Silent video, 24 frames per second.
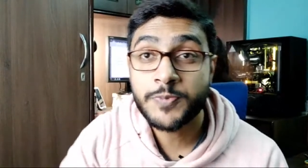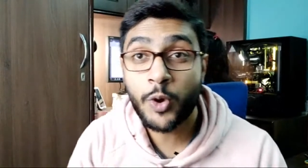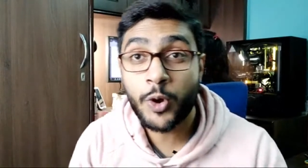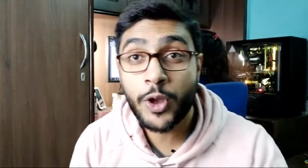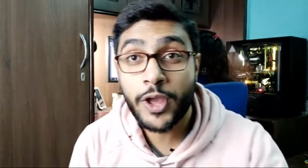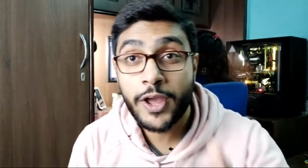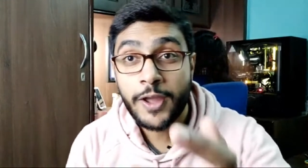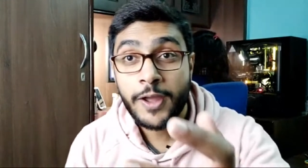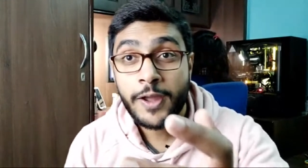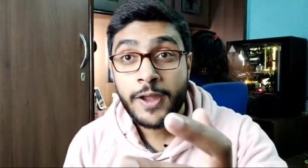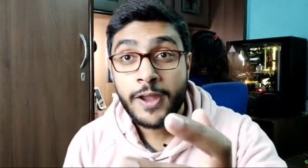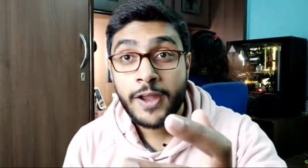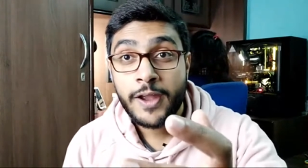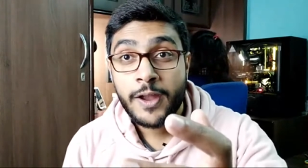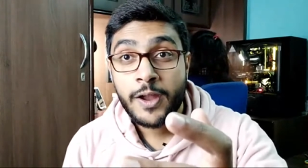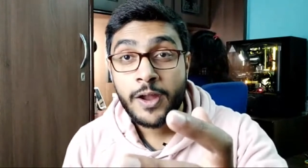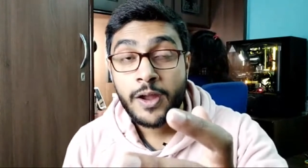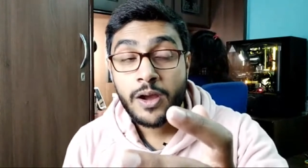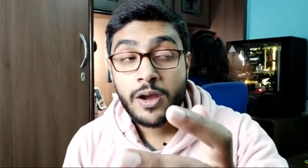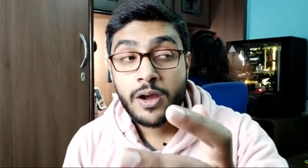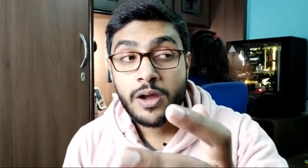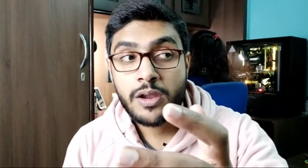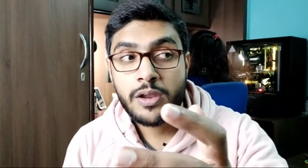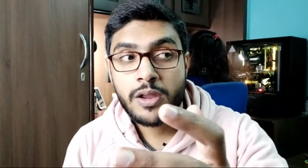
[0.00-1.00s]
okay,
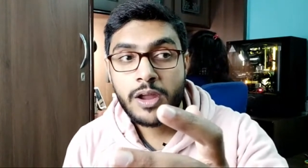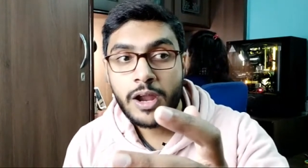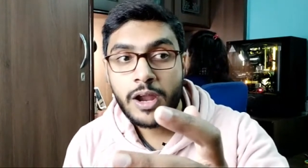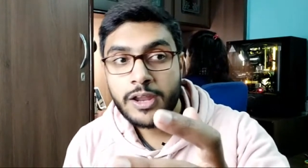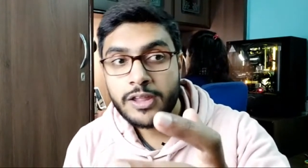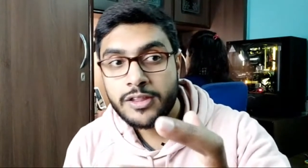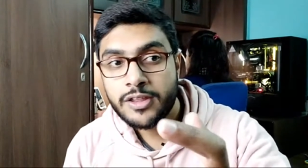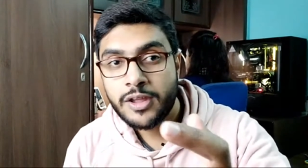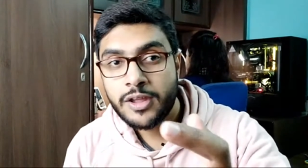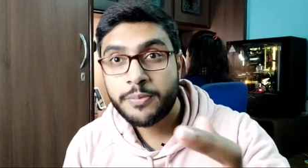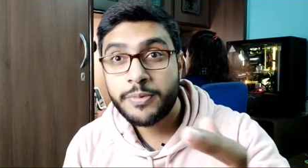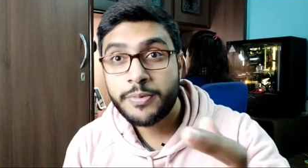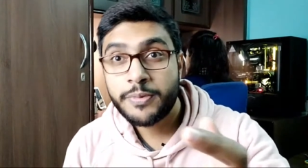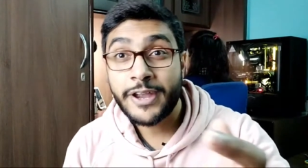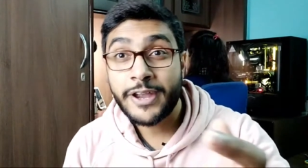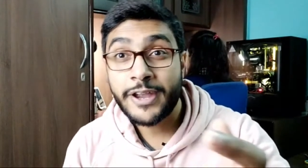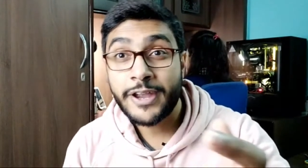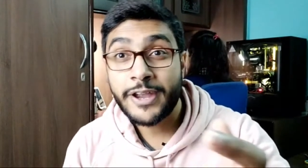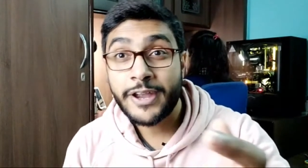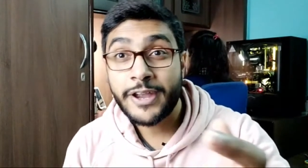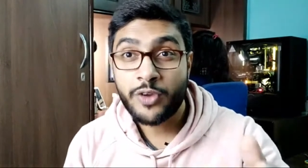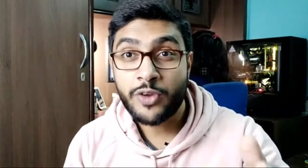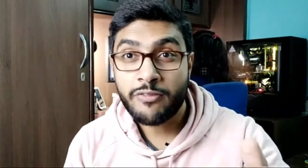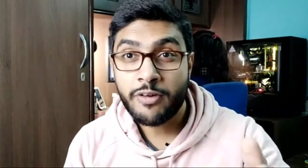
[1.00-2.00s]
regarding the update
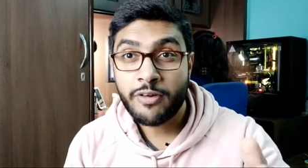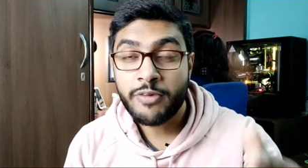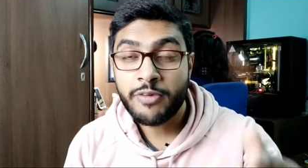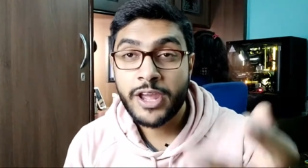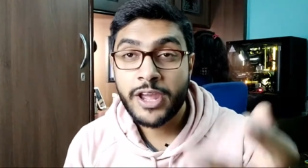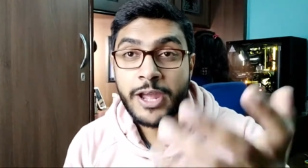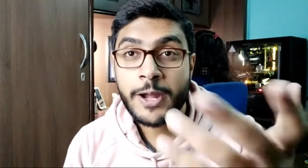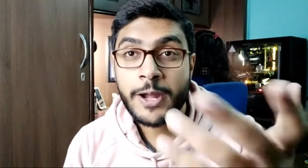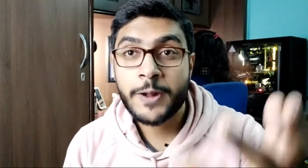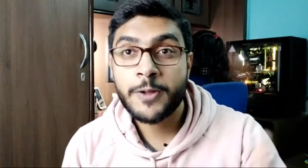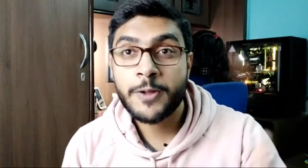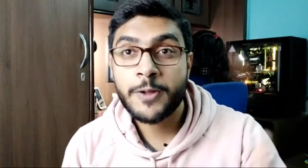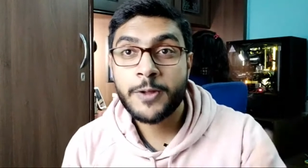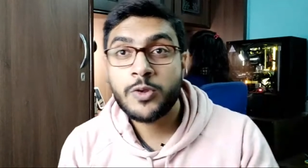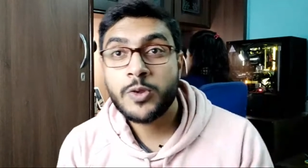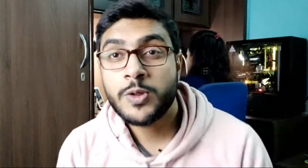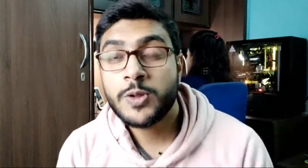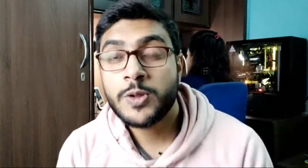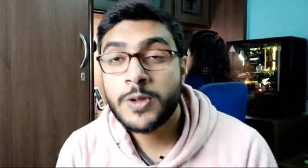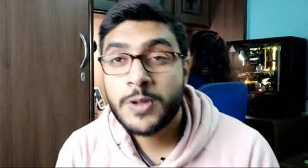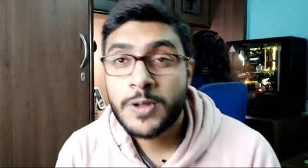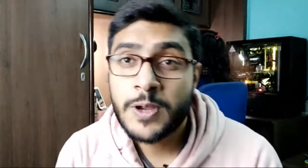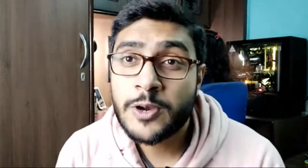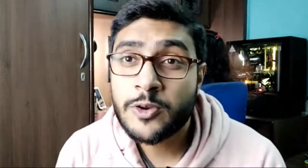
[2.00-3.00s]
of giveaway,
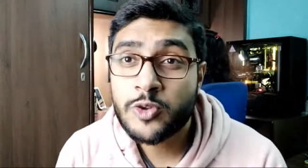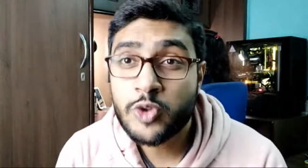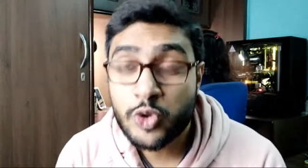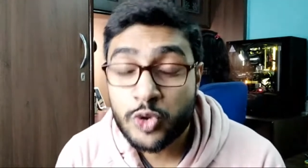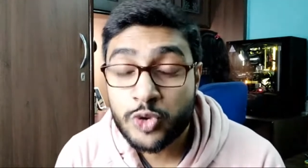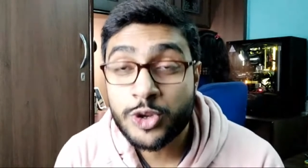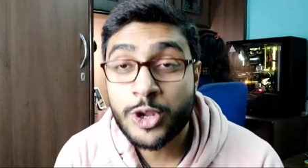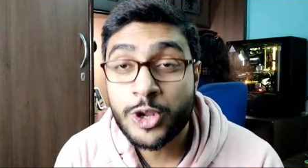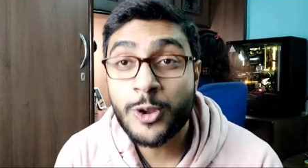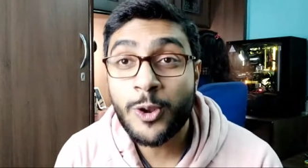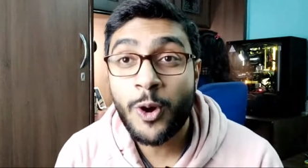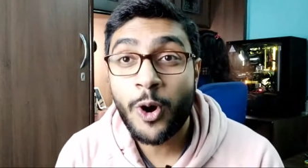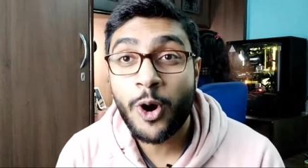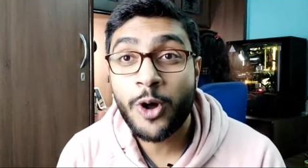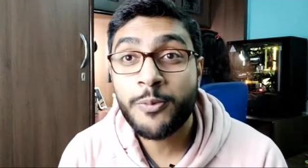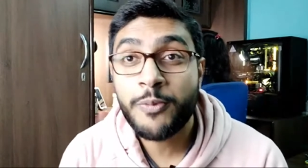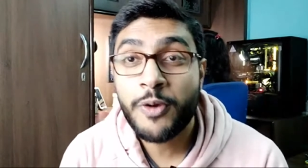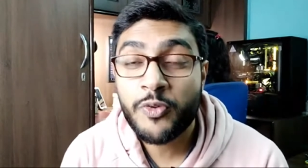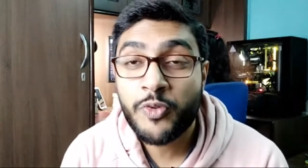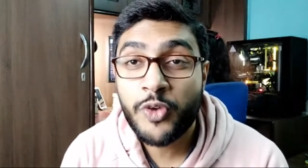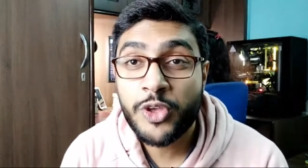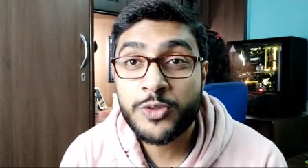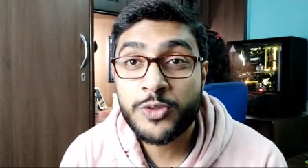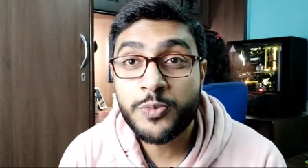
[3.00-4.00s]
uh, it's still on my
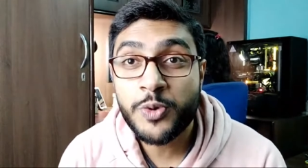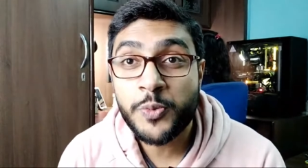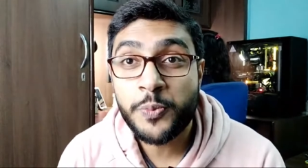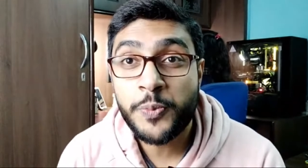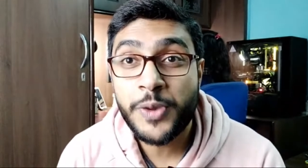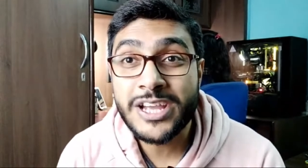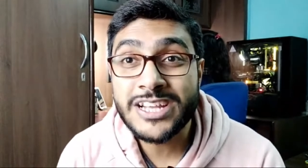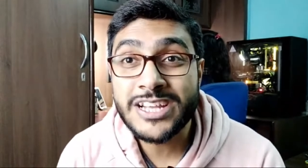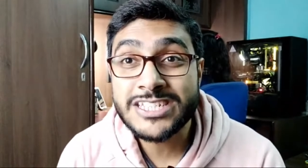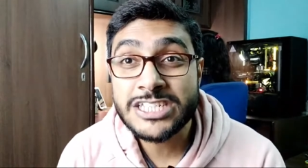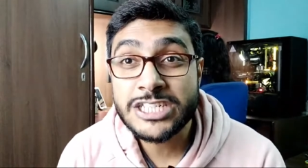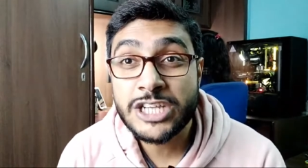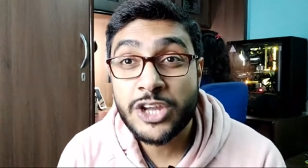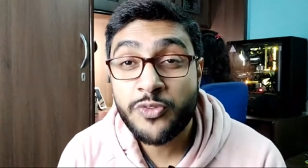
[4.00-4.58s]
Facebook page.